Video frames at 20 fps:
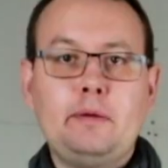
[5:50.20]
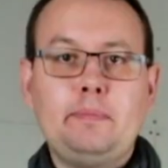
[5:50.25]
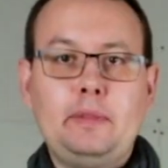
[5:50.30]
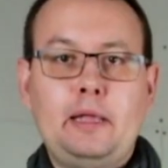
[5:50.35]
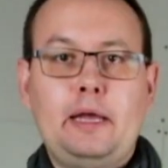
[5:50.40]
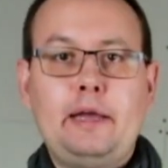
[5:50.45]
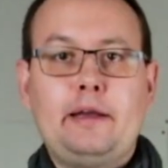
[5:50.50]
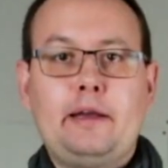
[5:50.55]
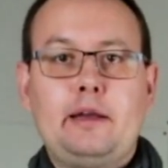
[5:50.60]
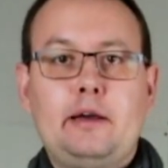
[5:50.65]

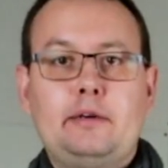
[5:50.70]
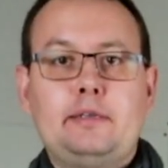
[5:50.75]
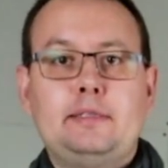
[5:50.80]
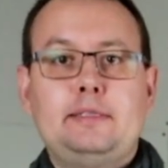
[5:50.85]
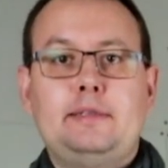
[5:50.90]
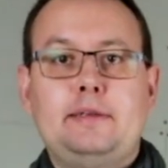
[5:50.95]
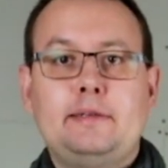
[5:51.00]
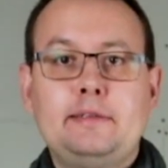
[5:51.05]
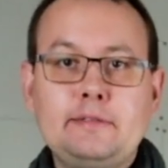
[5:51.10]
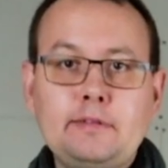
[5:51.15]
applying our
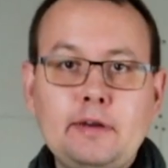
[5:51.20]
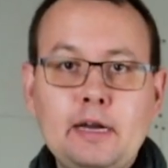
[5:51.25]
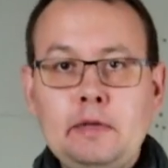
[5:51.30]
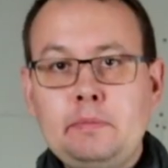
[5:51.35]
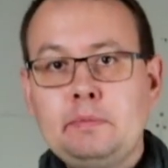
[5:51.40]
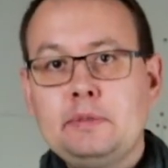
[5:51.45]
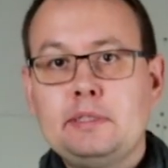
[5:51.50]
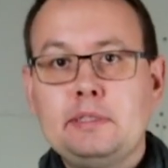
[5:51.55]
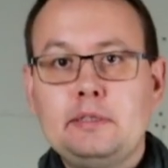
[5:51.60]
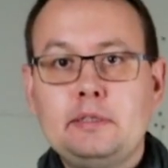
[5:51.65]
sticky
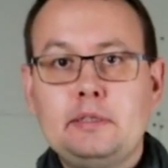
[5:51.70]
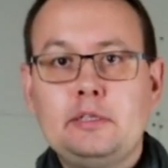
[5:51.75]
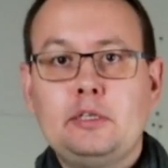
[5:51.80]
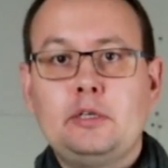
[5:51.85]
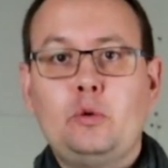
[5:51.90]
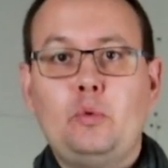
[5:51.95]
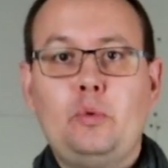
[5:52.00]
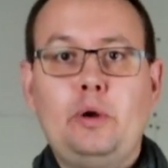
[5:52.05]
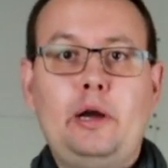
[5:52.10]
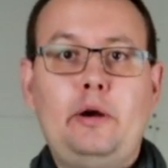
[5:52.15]
stripes,
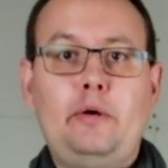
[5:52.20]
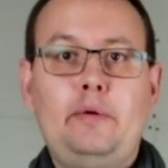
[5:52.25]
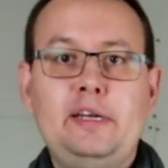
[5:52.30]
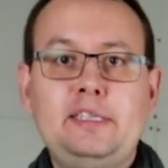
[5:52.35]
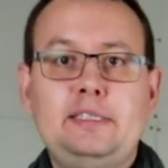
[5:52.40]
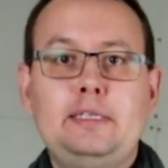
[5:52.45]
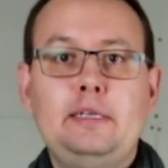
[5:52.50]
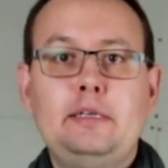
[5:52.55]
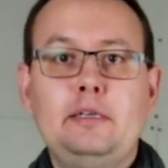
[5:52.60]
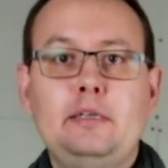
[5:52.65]
we are
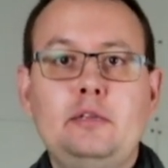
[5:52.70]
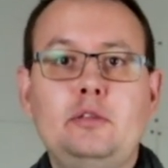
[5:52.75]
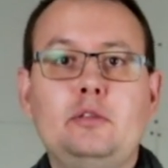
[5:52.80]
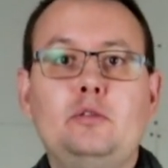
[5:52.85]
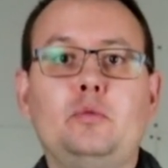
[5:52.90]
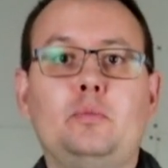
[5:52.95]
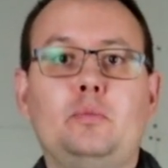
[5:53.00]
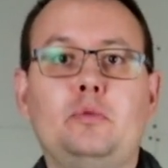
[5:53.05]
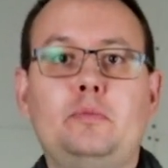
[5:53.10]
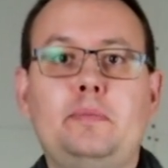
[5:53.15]
ready
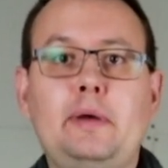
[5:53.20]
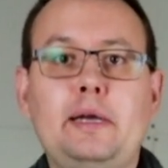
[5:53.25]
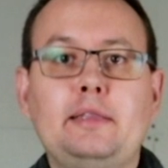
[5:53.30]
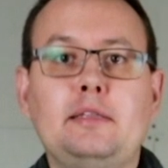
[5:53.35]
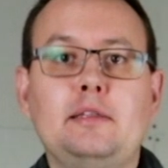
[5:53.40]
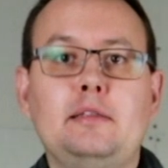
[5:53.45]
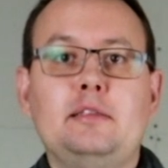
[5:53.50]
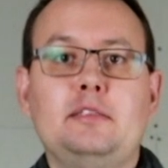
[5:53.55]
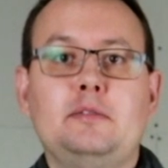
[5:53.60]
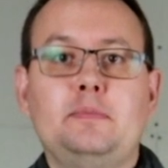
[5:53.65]
to put
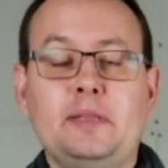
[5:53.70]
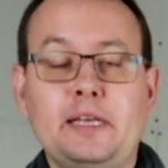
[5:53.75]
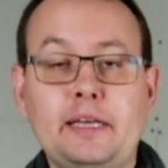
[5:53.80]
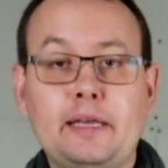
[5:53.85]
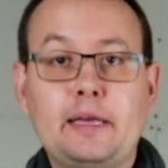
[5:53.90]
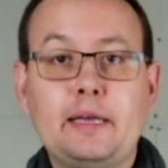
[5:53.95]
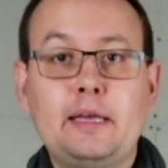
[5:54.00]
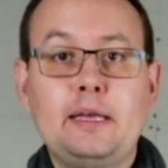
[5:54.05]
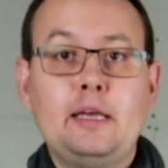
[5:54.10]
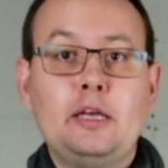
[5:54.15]
back the display.